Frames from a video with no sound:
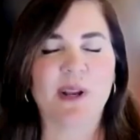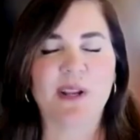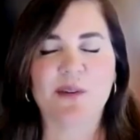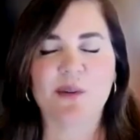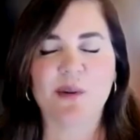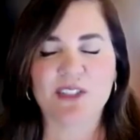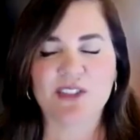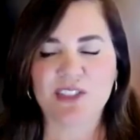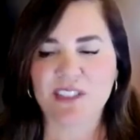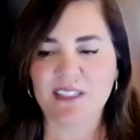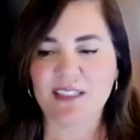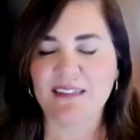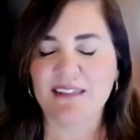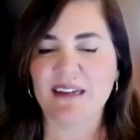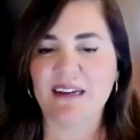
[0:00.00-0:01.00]
a great
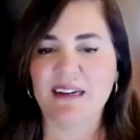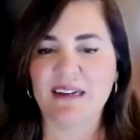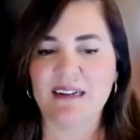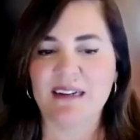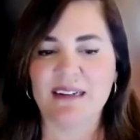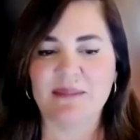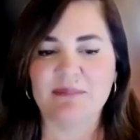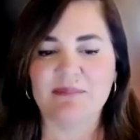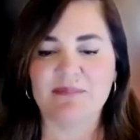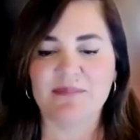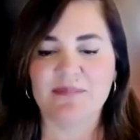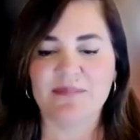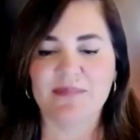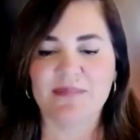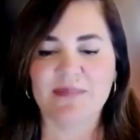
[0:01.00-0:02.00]
question. I
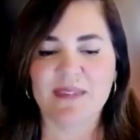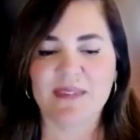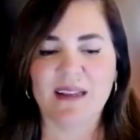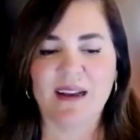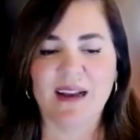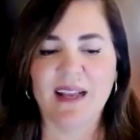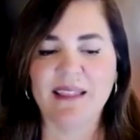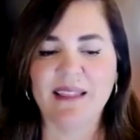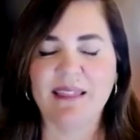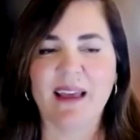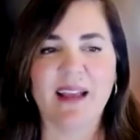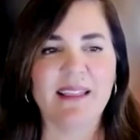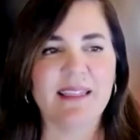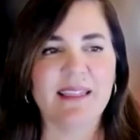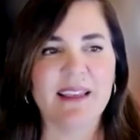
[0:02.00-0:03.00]

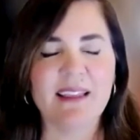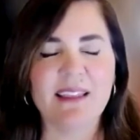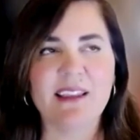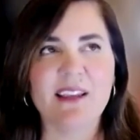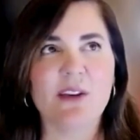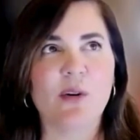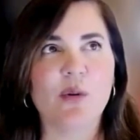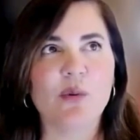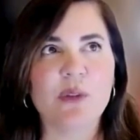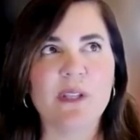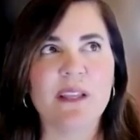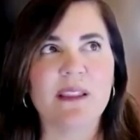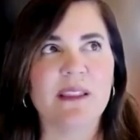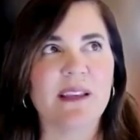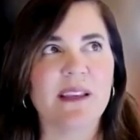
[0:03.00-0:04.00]
think the
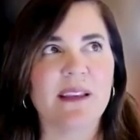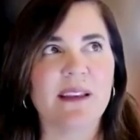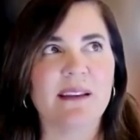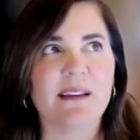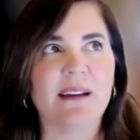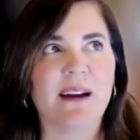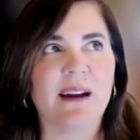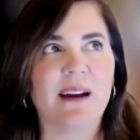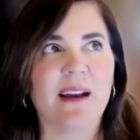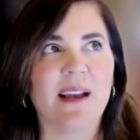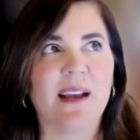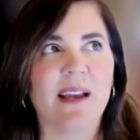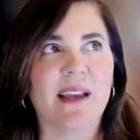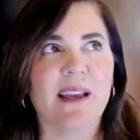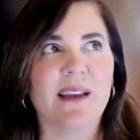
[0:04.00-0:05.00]
only thing
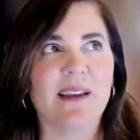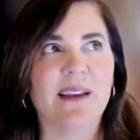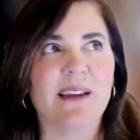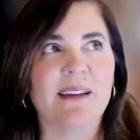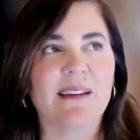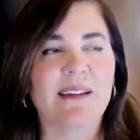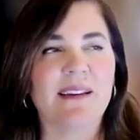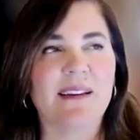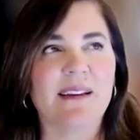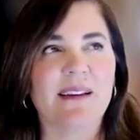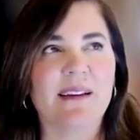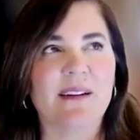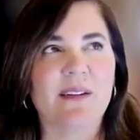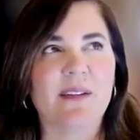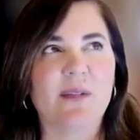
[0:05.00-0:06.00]
I
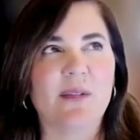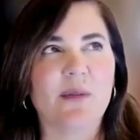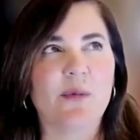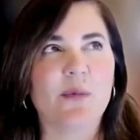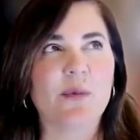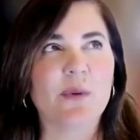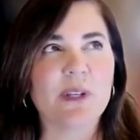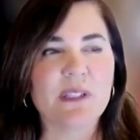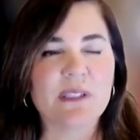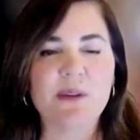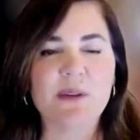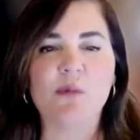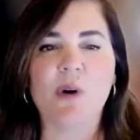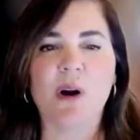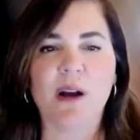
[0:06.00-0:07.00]

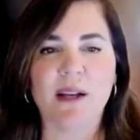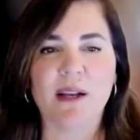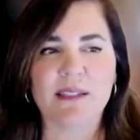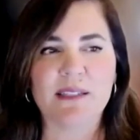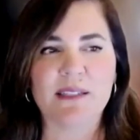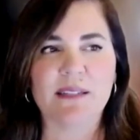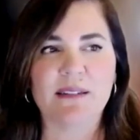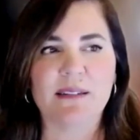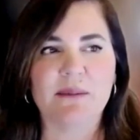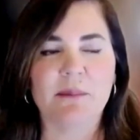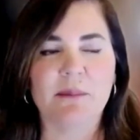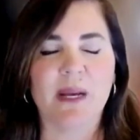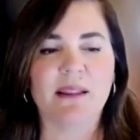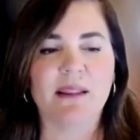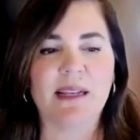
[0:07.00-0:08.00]
really want
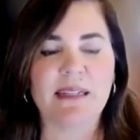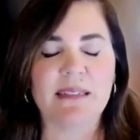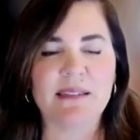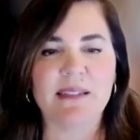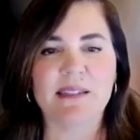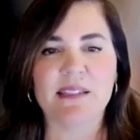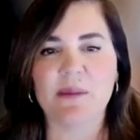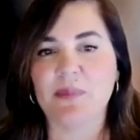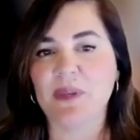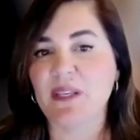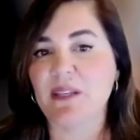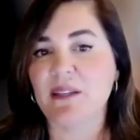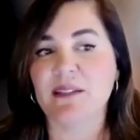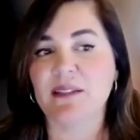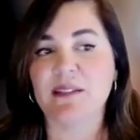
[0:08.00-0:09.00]
my legacy to
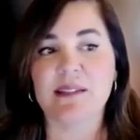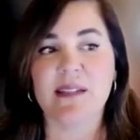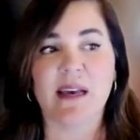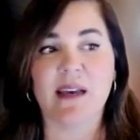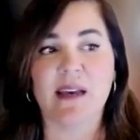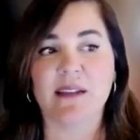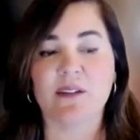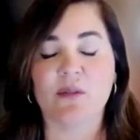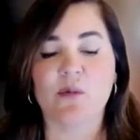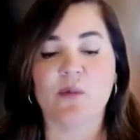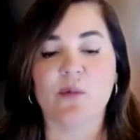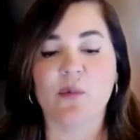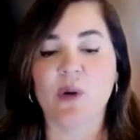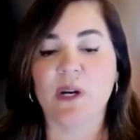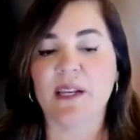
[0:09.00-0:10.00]
be is that
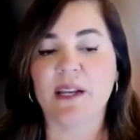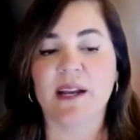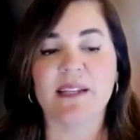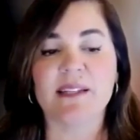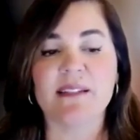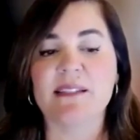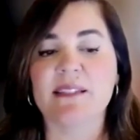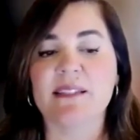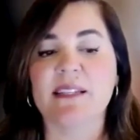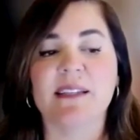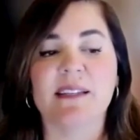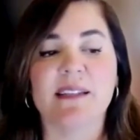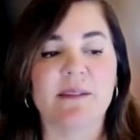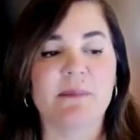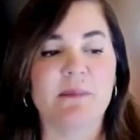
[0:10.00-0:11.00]
what I
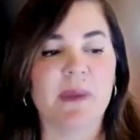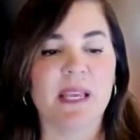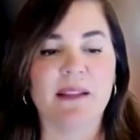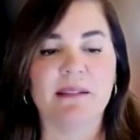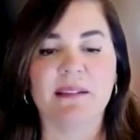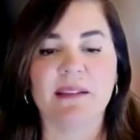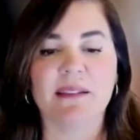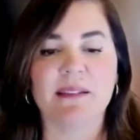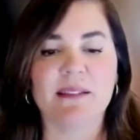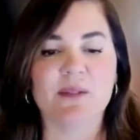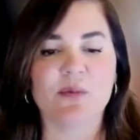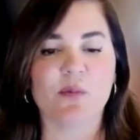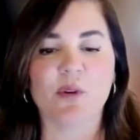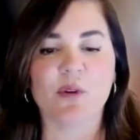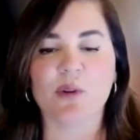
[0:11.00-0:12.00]
did made
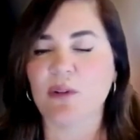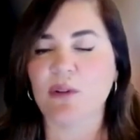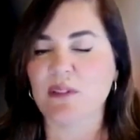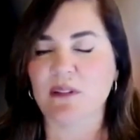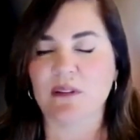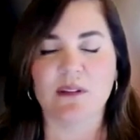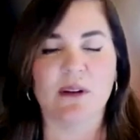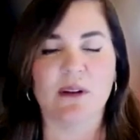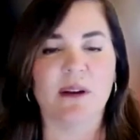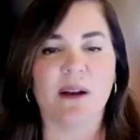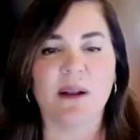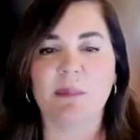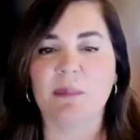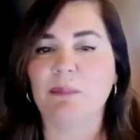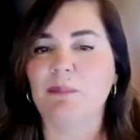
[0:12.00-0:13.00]
this world
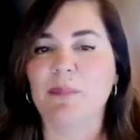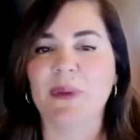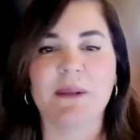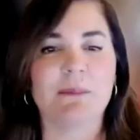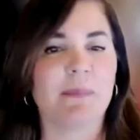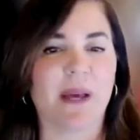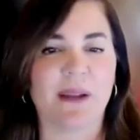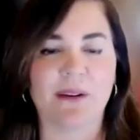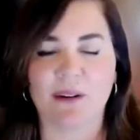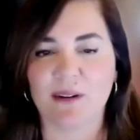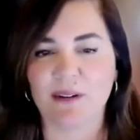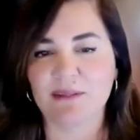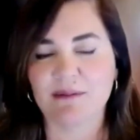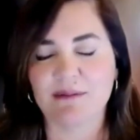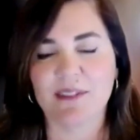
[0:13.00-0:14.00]
a bit
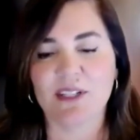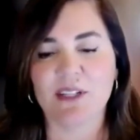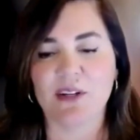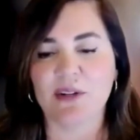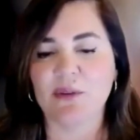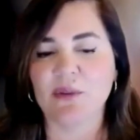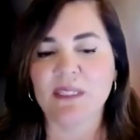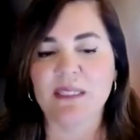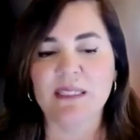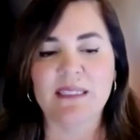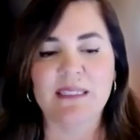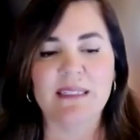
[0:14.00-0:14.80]
better, you know.